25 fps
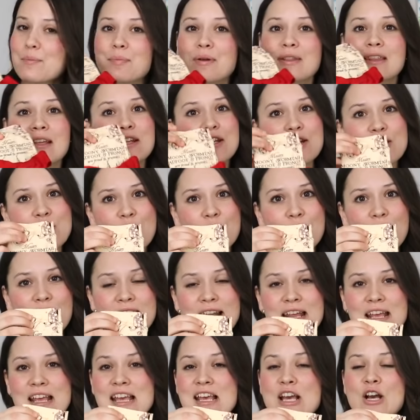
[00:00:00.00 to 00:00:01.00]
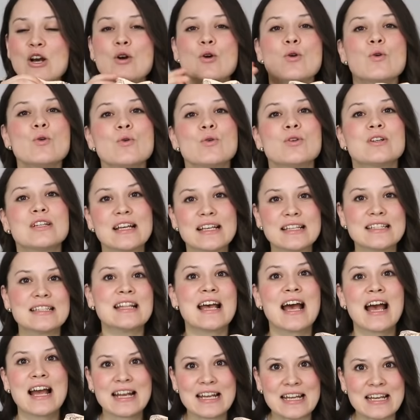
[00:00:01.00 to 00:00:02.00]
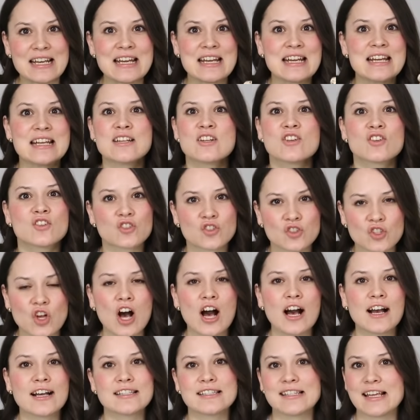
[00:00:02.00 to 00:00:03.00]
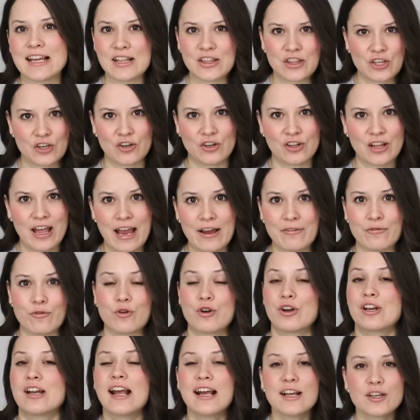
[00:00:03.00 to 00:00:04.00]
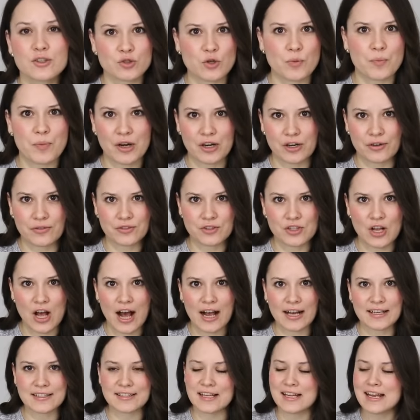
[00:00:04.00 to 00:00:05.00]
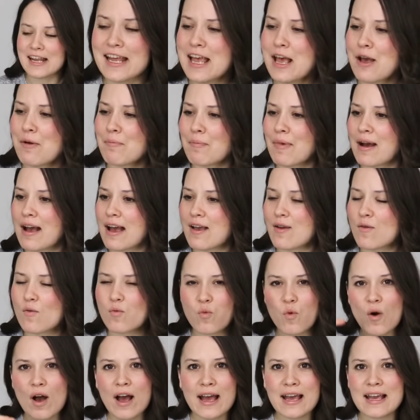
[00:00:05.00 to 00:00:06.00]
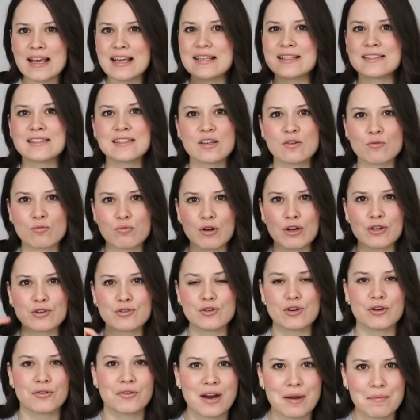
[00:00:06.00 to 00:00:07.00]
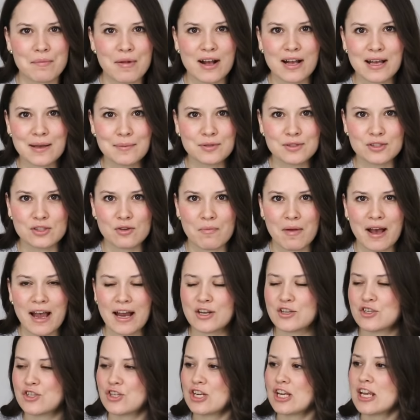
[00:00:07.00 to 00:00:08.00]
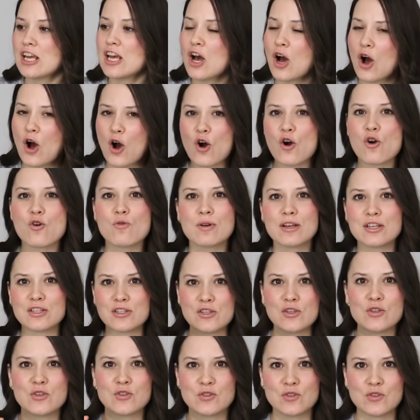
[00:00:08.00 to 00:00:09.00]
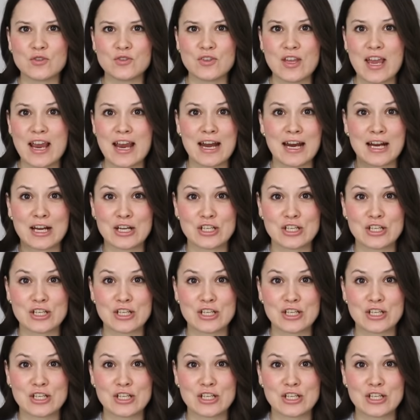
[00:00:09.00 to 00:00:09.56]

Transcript: but then you know what? Who does not need socks in their life or an extra pair of socks? And my wise Russian grandma comes to mind. She always used to say and